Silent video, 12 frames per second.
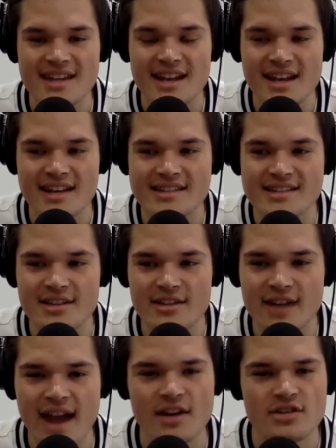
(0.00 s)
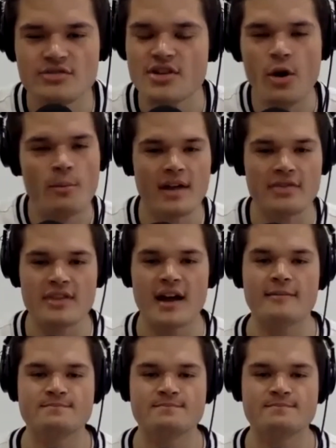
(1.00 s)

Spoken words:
And so how do you go about that?